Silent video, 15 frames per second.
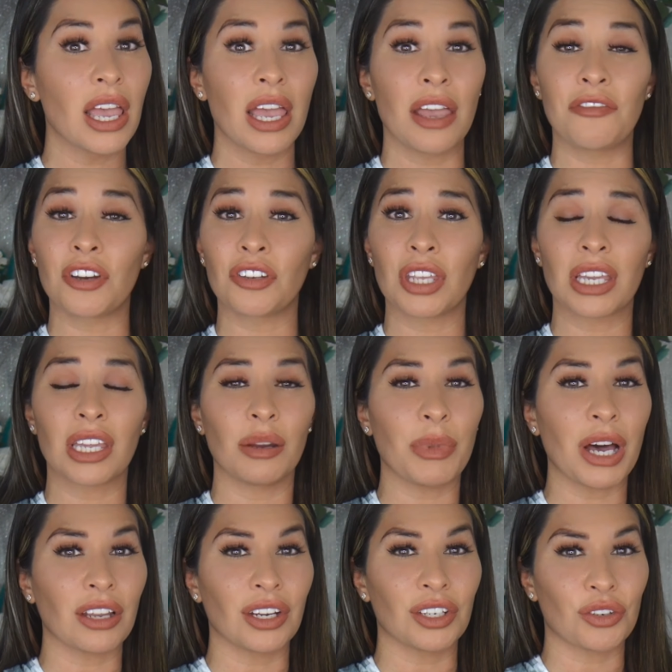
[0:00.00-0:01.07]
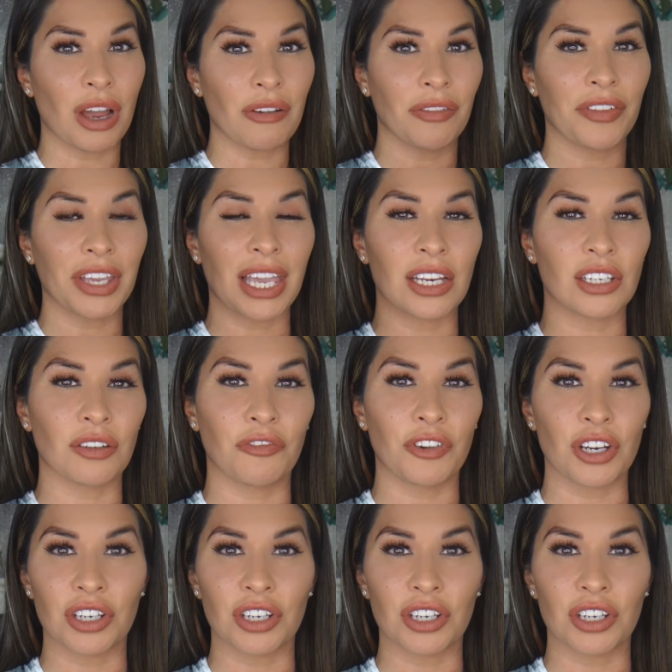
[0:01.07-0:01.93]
If you're thinking about a travel vacation for